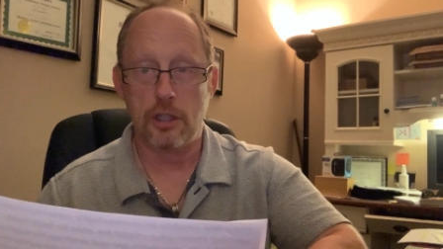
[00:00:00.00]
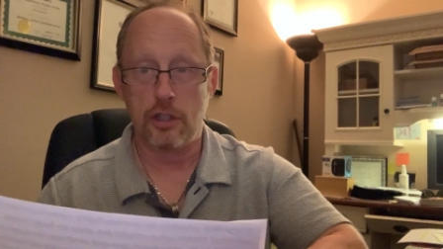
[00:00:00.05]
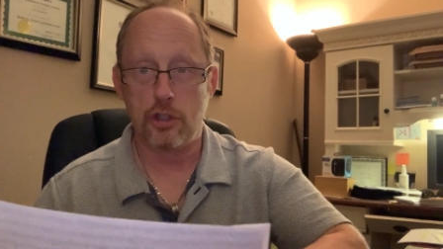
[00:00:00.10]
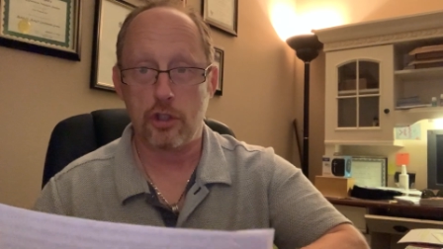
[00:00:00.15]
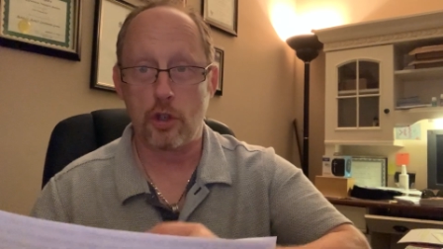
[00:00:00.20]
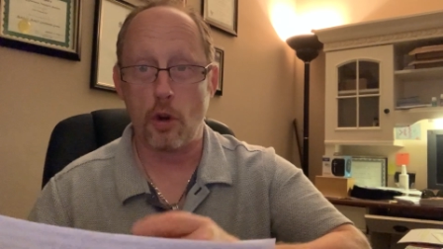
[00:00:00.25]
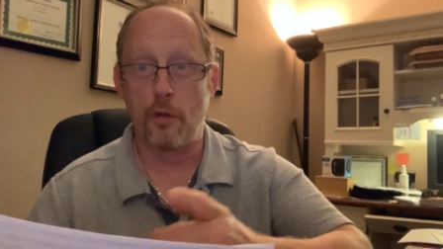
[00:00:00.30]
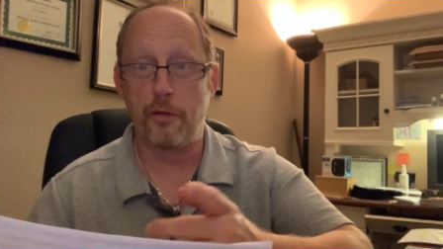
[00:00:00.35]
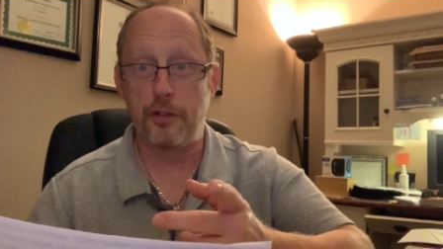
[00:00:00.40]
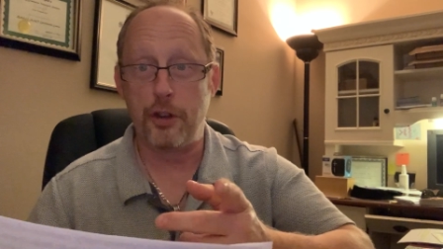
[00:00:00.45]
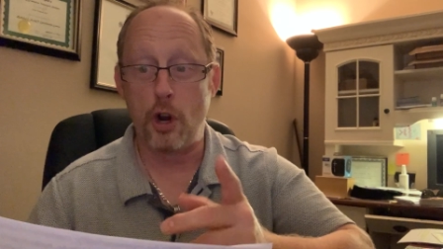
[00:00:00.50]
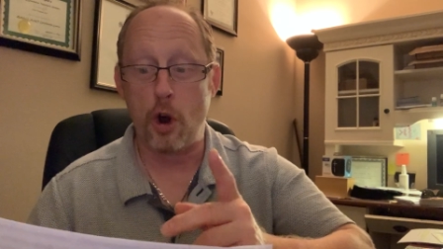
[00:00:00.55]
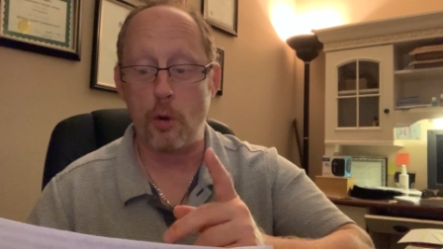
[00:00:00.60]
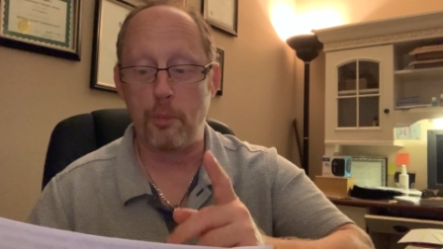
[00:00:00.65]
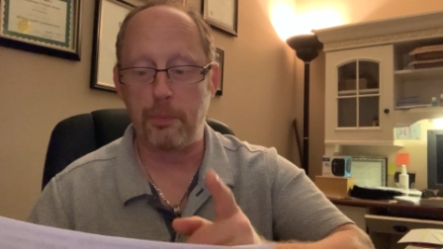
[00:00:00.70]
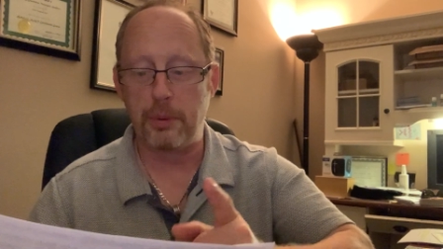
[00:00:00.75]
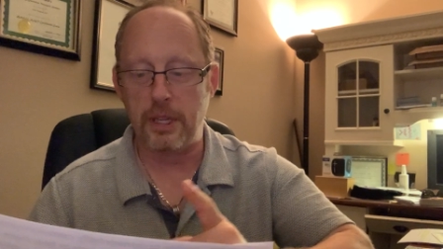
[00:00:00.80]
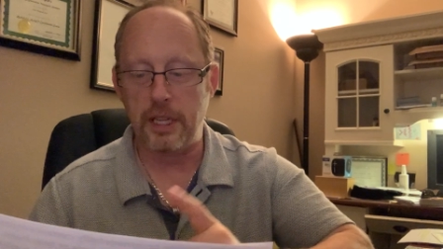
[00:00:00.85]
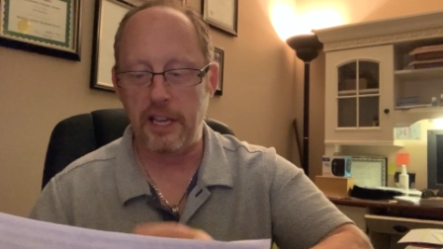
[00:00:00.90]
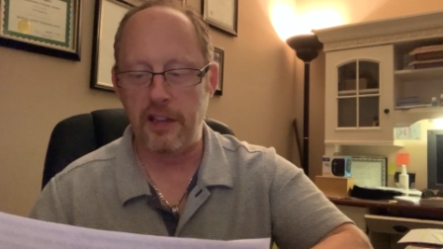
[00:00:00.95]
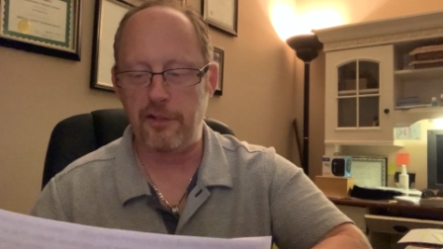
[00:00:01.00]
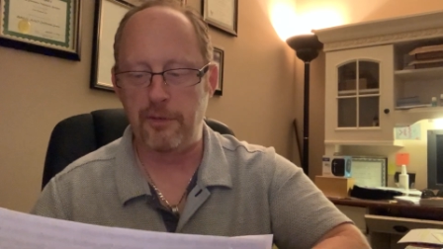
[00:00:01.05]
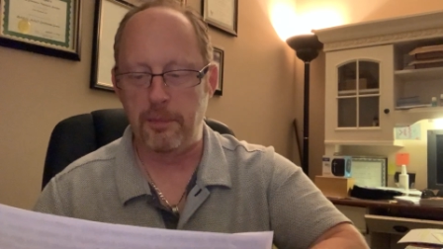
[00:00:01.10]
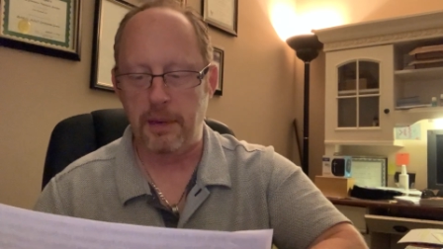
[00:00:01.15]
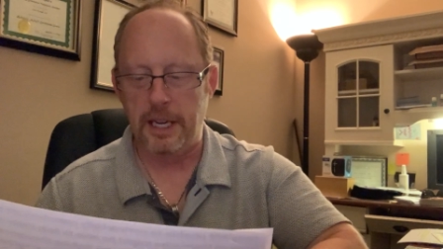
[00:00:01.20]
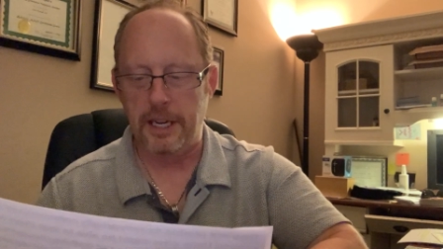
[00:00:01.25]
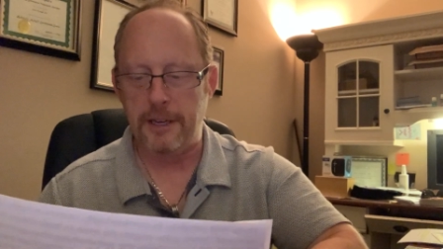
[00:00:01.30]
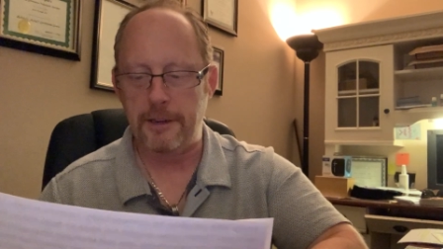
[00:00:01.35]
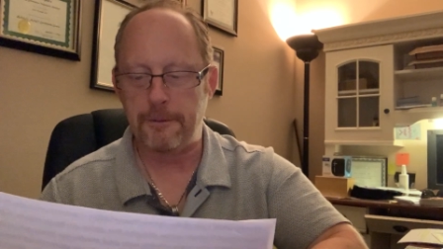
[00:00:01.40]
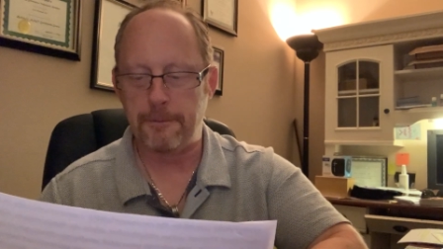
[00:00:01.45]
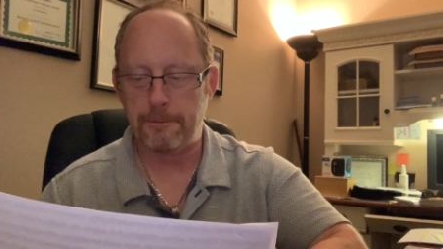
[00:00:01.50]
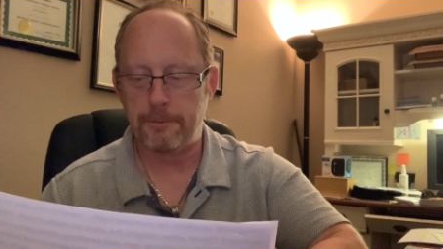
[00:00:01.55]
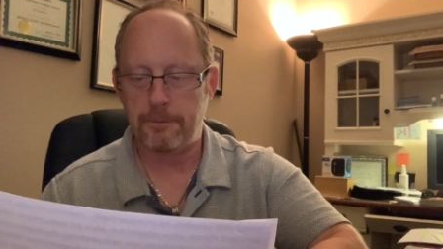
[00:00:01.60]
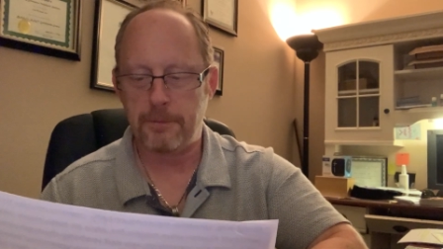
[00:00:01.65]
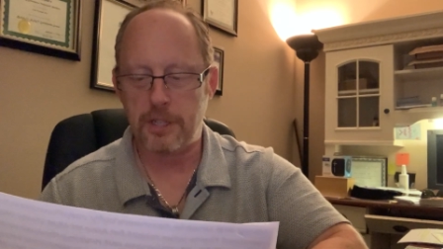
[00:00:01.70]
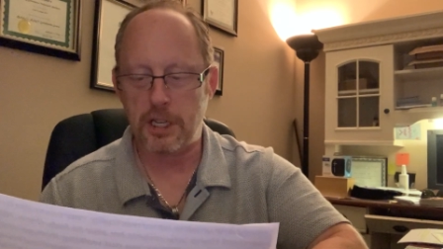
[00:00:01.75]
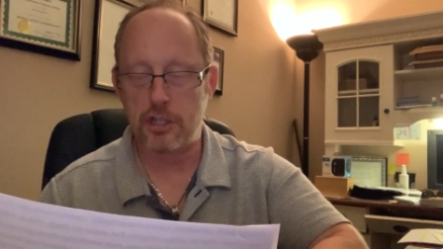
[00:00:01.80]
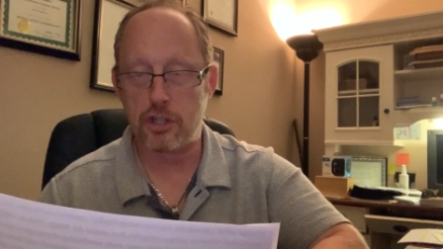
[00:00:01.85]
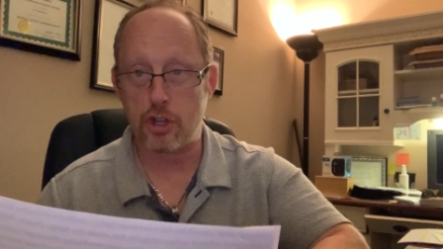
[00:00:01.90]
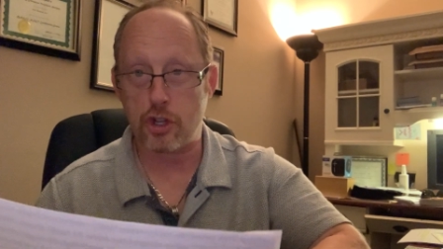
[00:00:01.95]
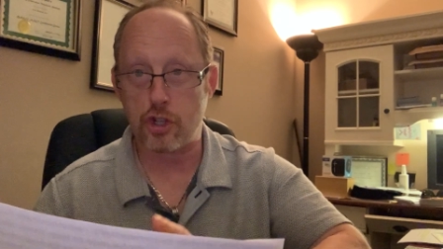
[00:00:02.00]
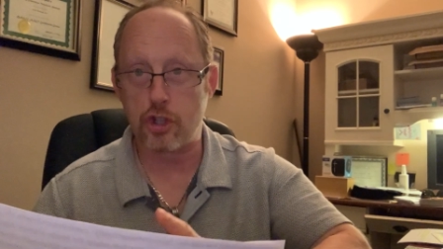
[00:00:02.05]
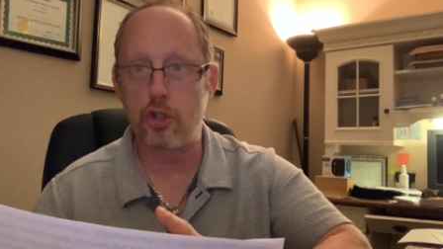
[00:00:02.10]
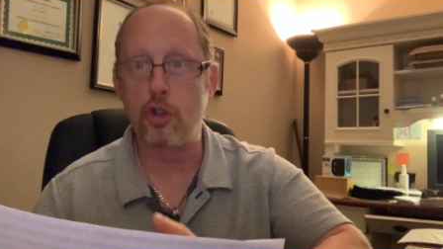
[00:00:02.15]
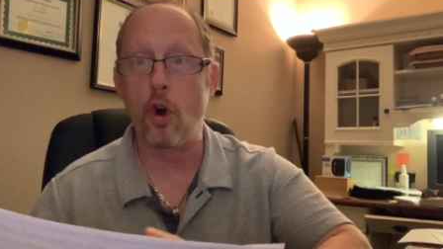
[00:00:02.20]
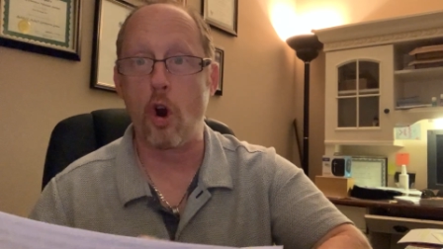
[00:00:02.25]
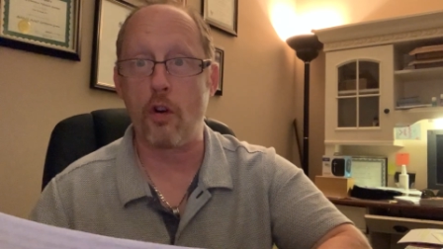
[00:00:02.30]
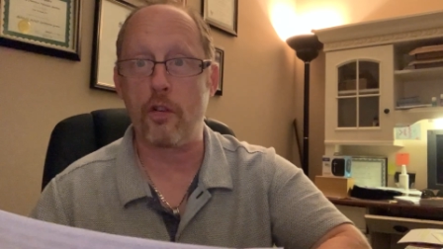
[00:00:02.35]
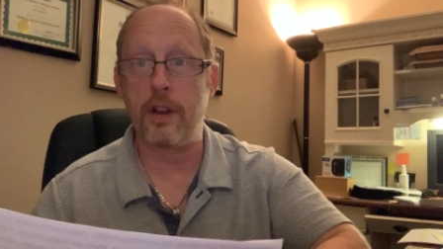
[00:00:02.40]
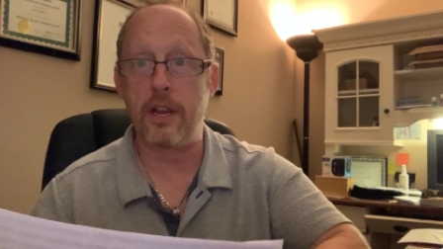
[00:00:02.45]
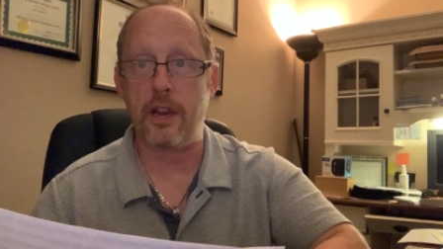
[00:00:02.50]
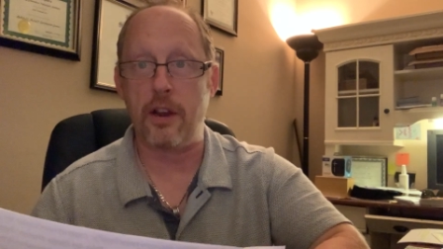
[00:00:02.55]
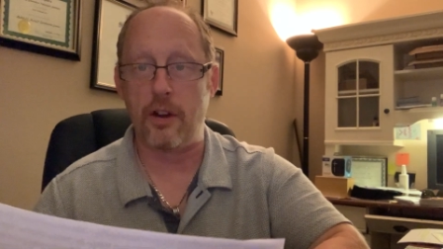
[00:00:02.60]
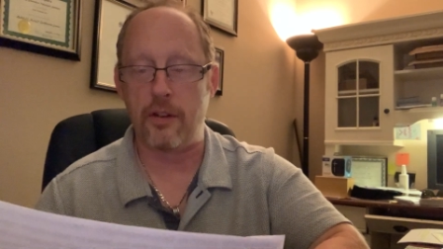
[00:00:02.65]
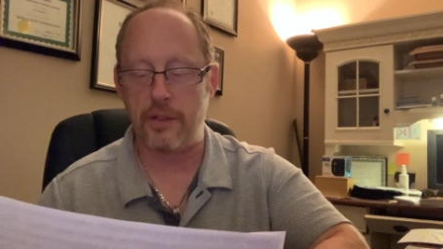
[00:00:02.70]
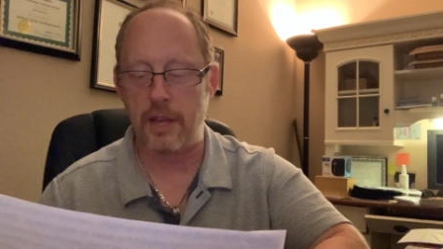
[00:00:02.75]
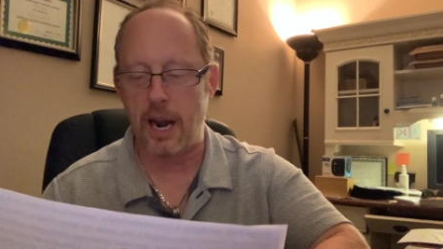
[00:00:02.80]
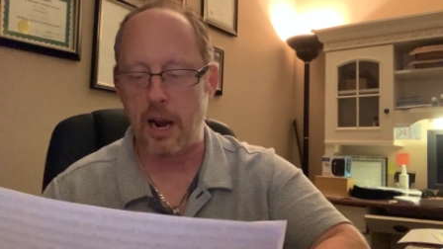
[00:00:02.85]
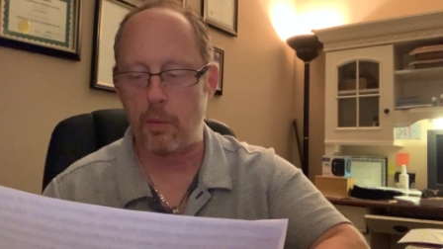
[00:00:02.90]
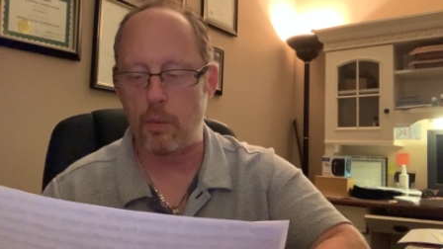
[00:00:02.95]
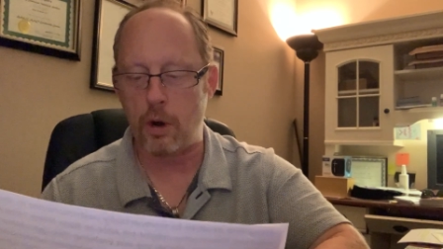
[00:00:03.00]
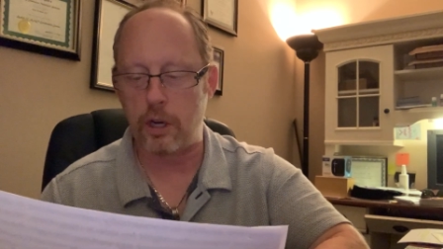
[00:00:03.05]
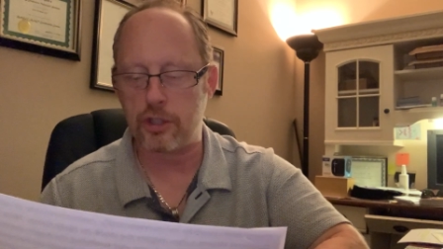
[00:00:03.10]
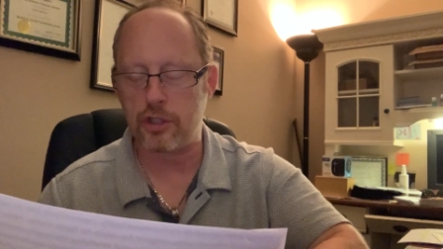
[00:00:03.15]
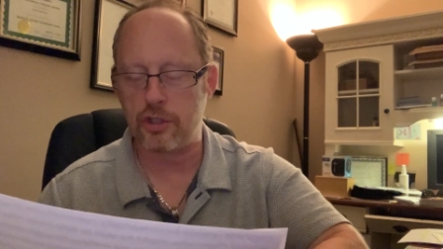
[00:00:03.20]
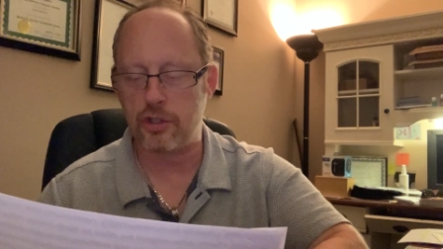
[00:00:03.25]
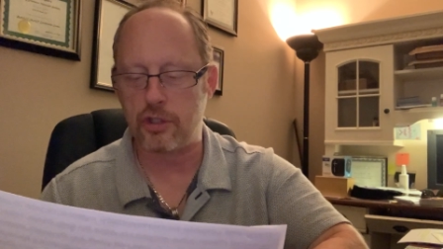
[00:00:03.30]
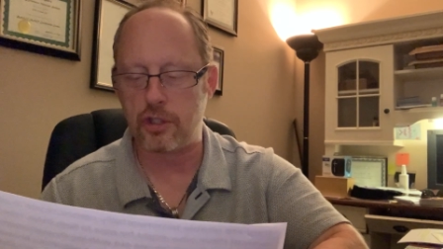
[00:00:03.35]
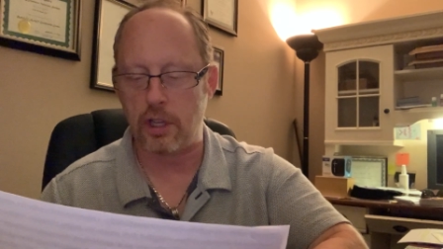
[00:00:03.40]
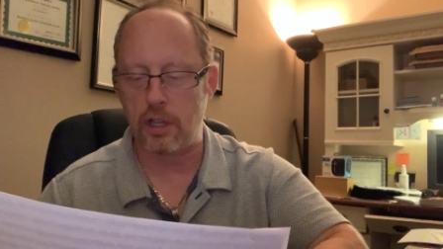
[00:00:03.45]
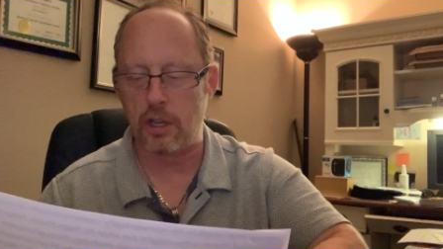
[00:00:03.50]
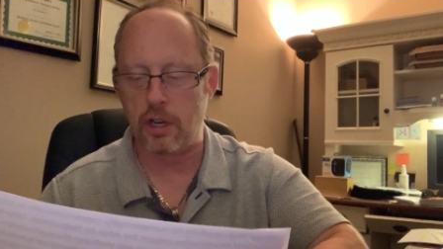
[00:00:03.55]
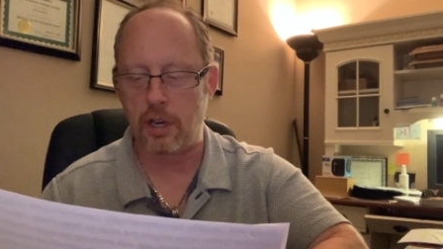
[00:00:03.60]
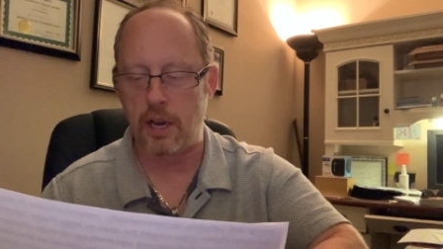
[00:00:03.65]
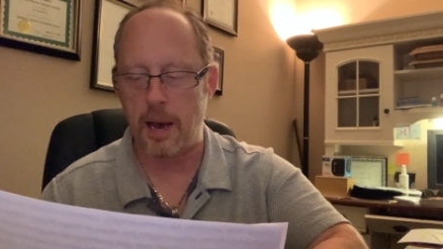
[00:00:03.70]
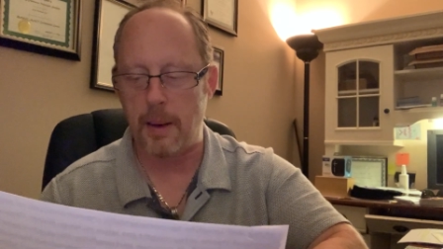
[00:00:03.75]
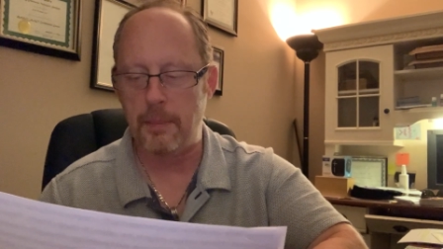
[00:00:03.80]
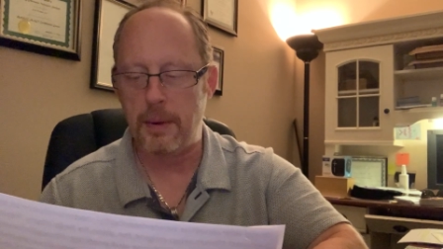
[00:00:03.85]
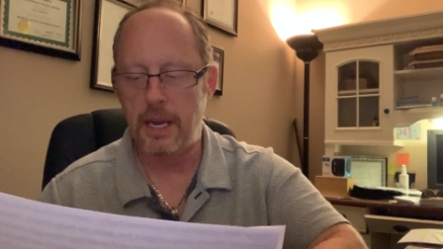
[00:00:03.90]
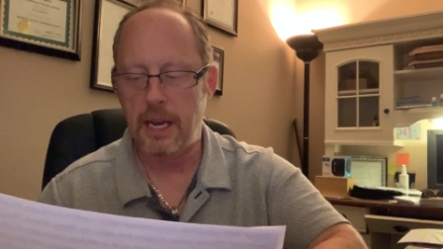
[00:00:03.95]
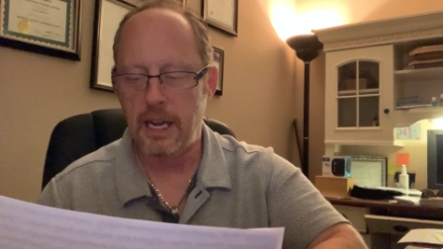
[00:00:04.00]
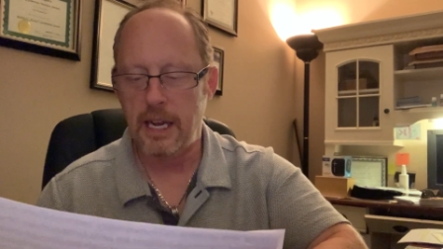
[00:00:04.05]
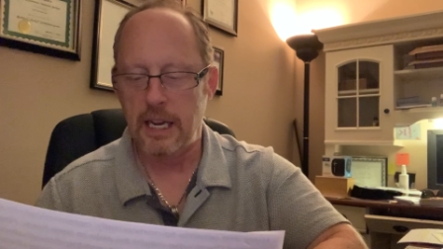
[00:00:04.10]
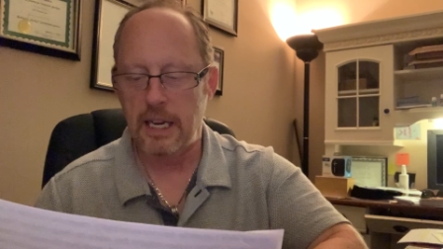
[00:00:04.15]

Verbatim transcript: So, if you don't believe me, there's a story here that I want you to look up.